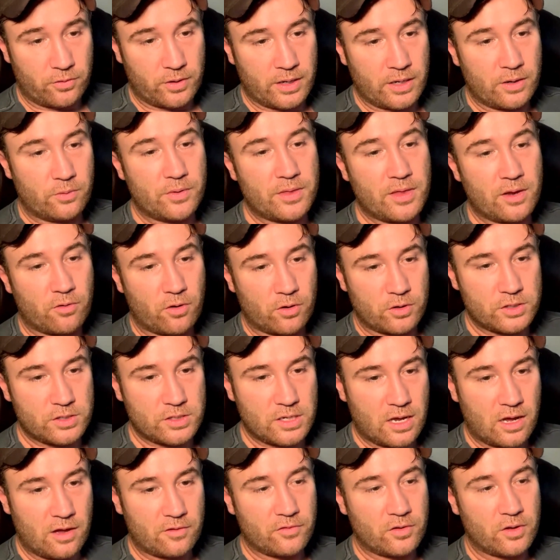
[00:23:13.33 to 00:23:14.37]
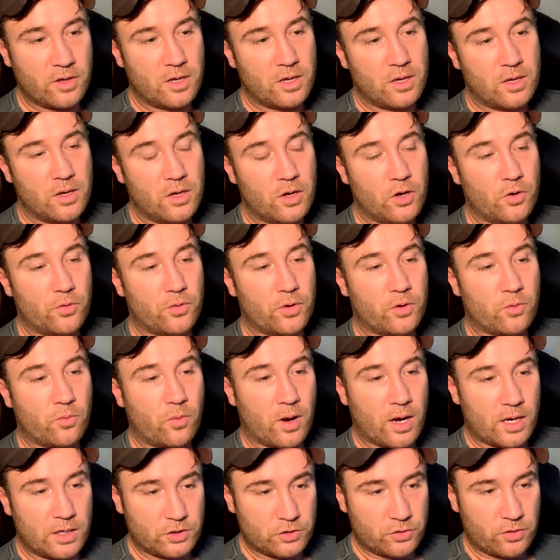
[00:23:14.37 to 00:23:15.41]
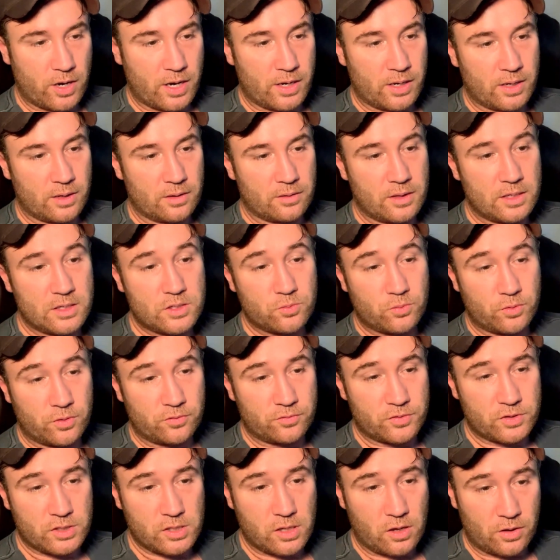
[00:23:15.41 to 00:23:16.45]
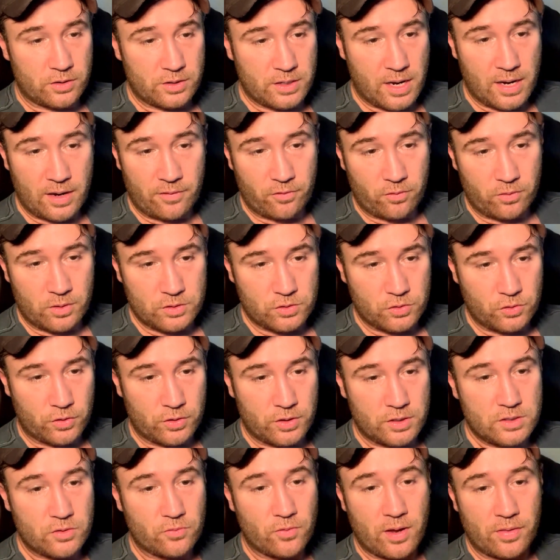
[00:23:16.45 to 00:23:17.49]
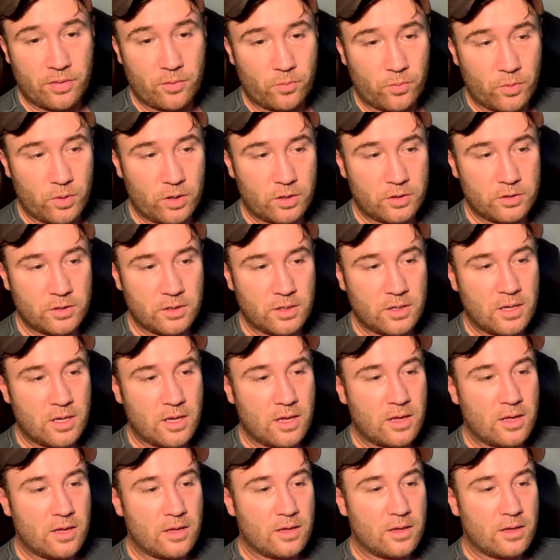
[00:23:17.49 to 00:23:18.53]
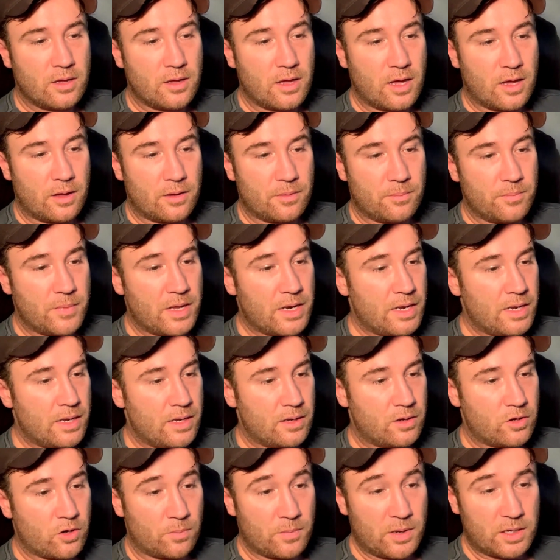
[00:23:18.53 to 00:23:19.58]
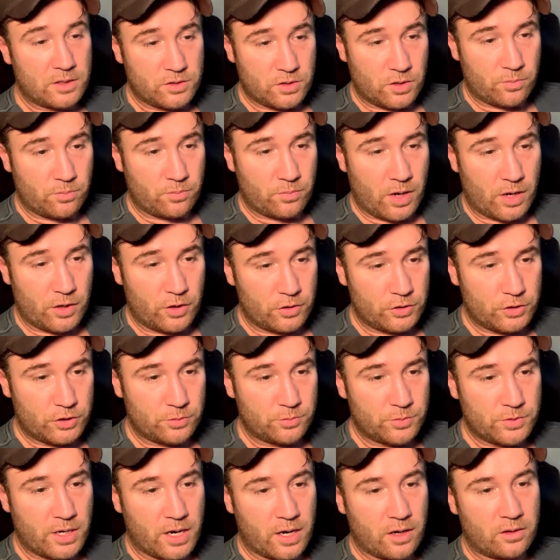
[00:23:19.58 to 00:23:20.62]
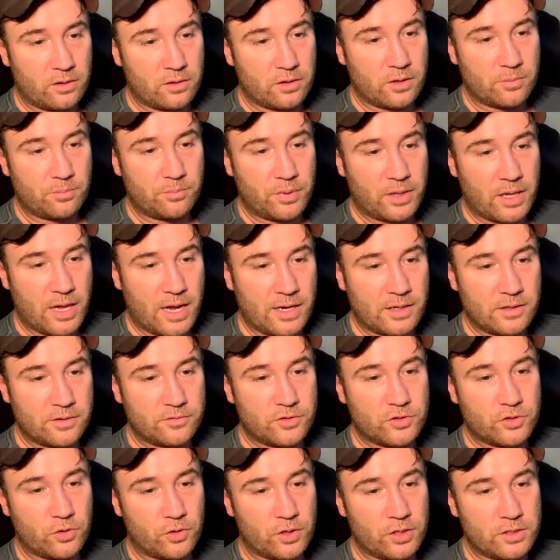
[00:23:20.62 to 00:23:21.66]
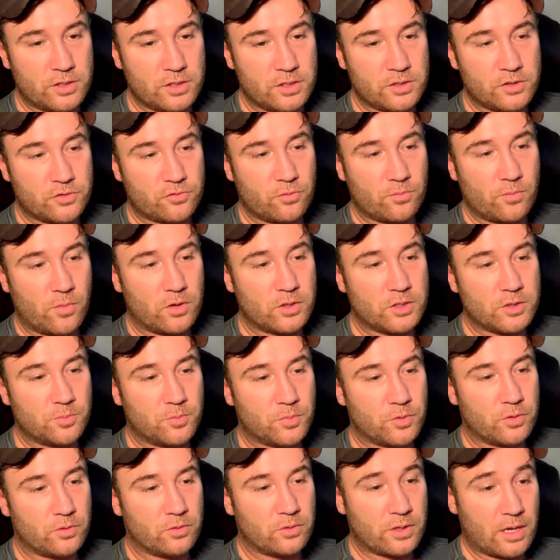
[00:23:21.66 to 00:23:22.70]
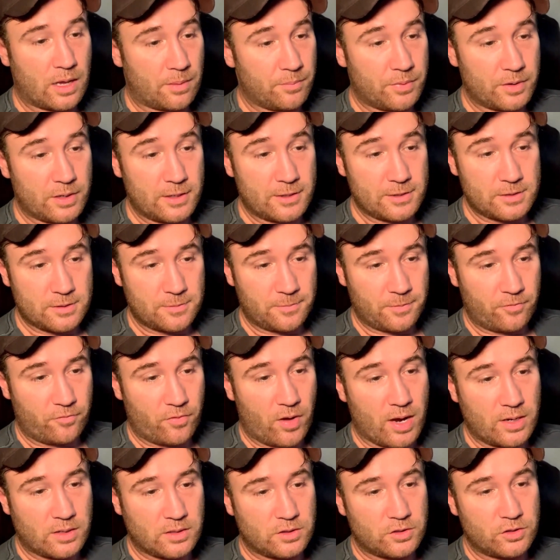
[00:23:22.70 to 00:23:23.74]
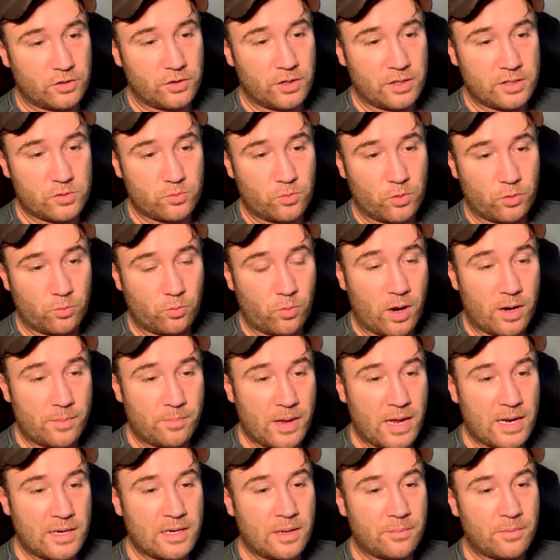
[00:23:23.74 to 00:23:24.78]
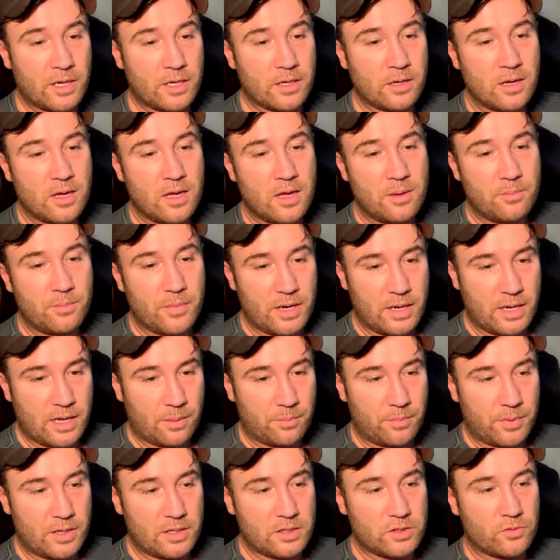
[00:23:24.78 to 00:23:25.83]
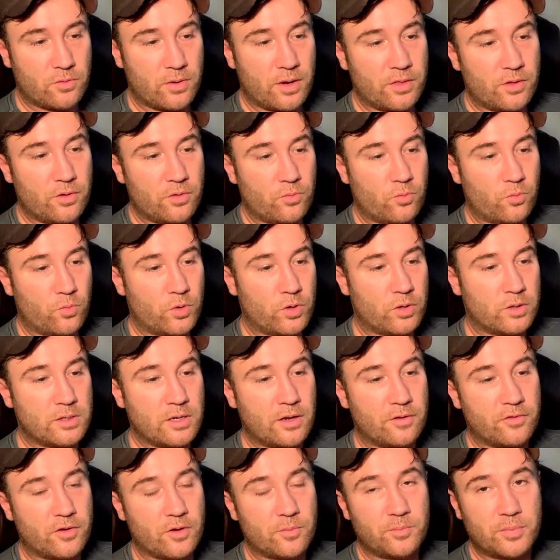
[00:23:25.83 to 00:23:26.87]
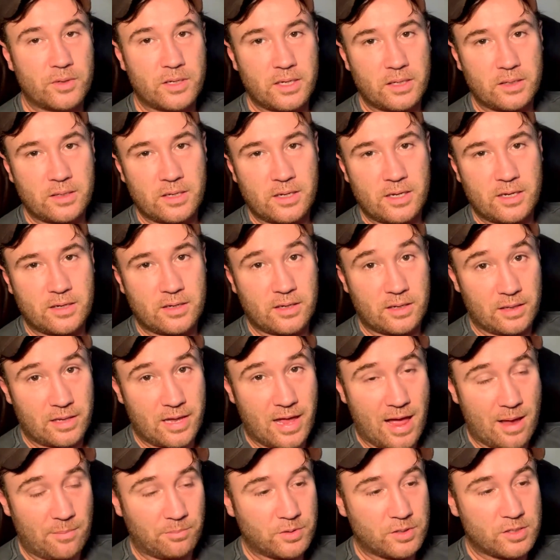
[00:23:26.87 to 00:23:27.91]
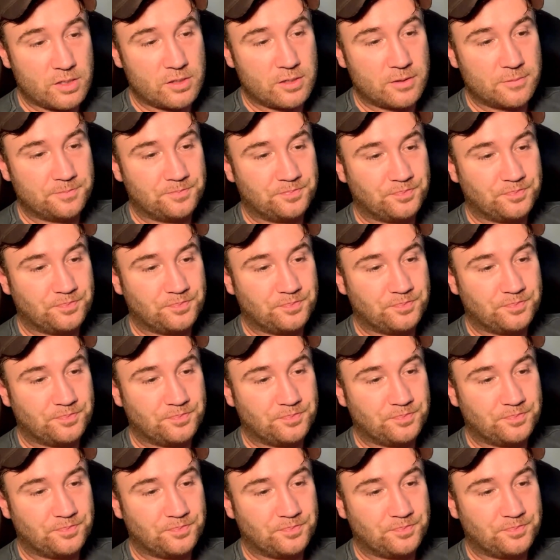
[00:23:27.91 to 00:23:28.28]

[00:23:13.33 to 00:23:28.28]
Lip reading: with their own staff who required training. This would have slowed down everyone's orders around the world. Many commenters on my YouTube channel complained of shortages from multiple companies. In fact, due to this worldwide pandemic, many companies around the world have completely collapsed.